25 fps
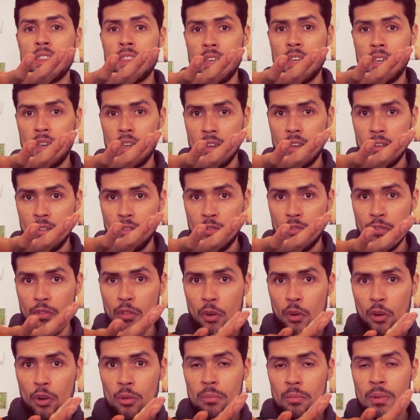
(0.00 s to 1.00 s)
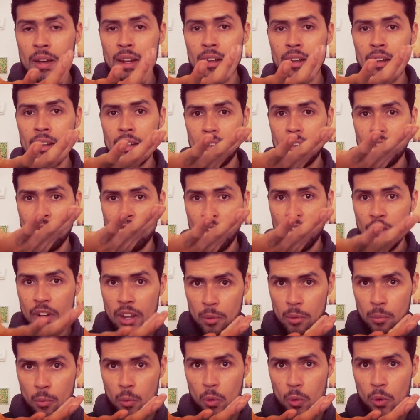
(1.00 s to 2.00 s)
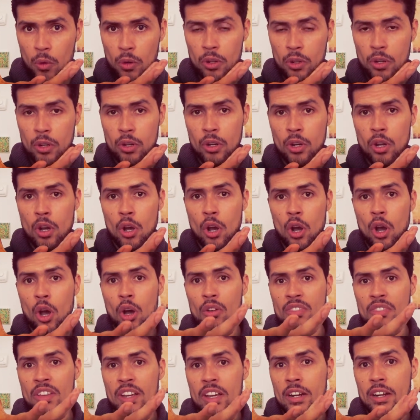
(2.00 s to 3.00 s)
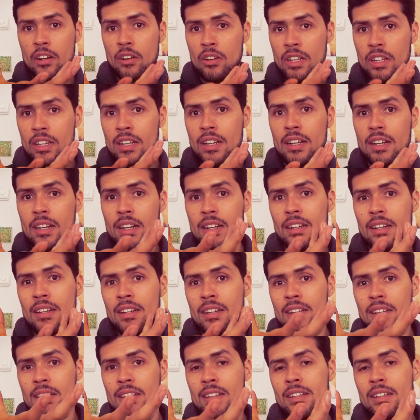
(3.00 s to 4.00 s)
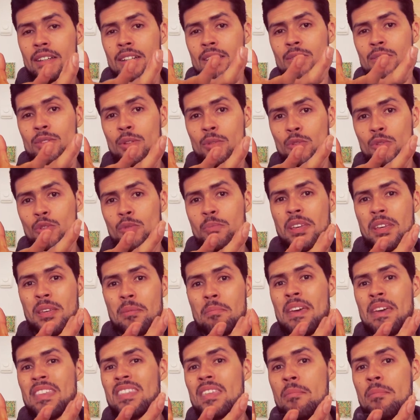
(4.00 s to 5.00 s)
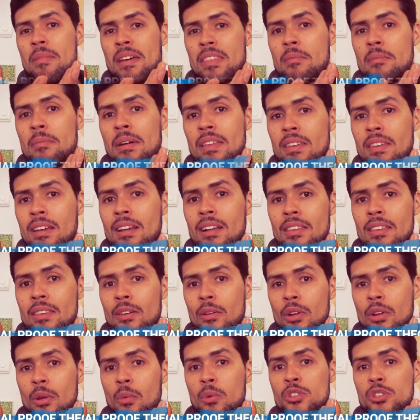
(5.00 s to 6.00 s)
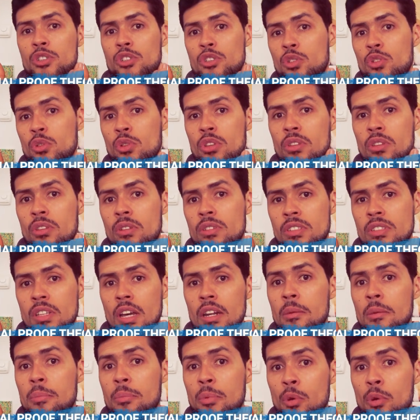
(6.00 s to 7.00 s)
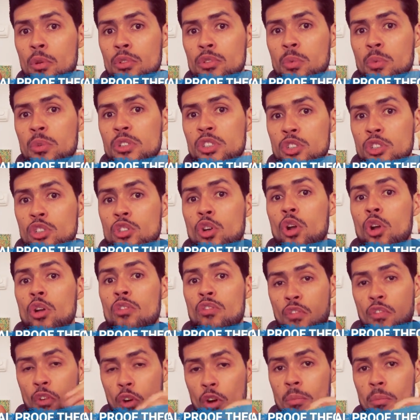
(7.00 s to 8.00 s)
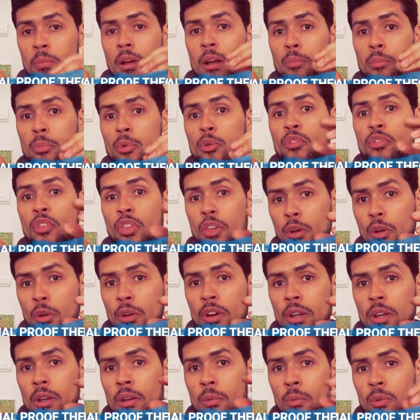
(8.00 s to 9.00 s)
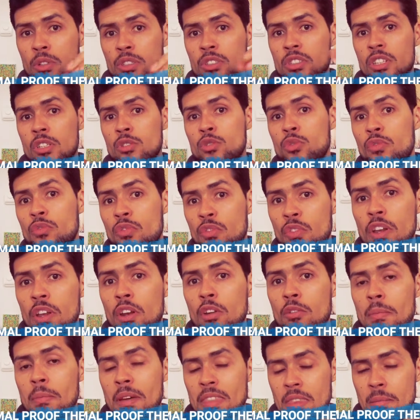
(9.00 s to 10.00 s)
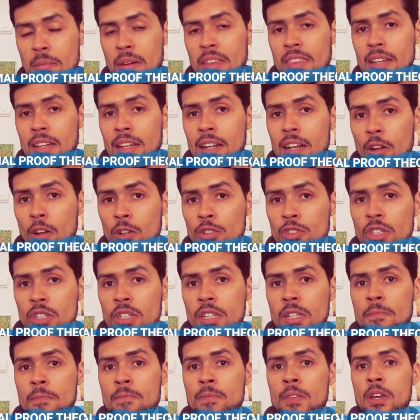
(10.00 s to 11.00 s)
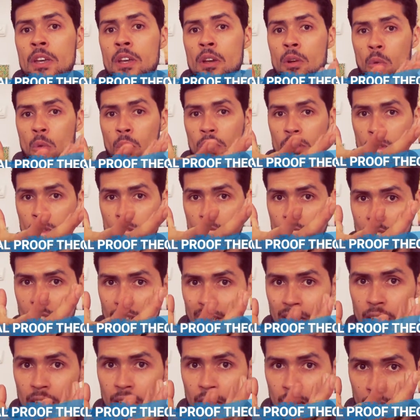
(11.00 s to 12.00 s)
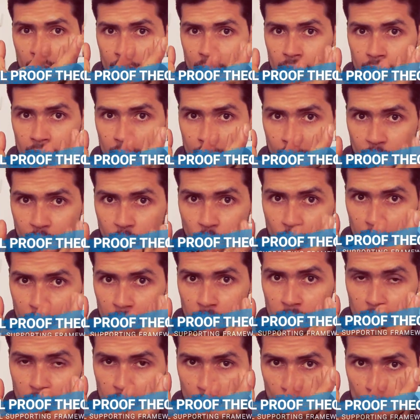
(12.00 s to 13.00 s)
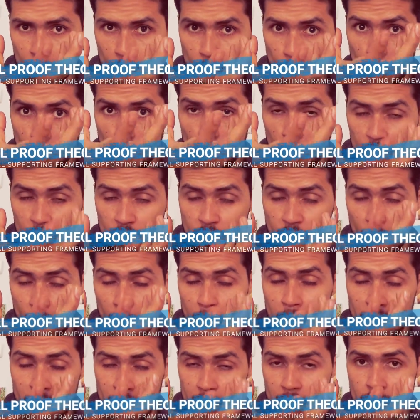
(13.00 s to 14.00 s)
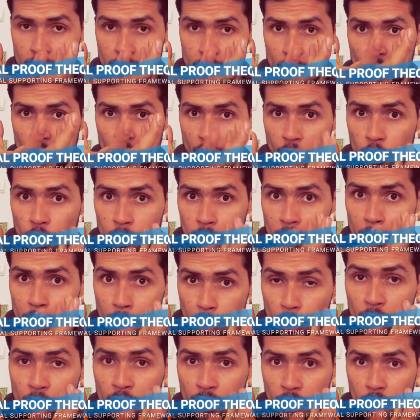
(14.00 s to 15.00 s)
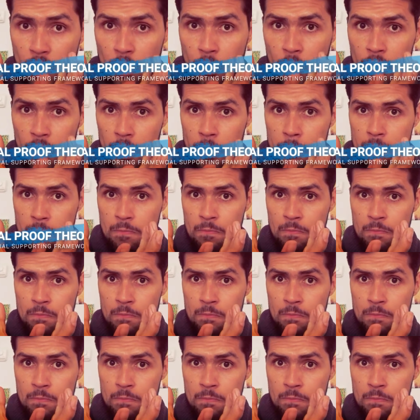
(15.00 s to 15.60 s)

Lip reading: the formal framework of the canonical, so to speak, meta-mathematical theory which study proofs, which is called formal proof theory, which is a subfield of mathematical logic. We want to study to use the formalisms of formal proof theory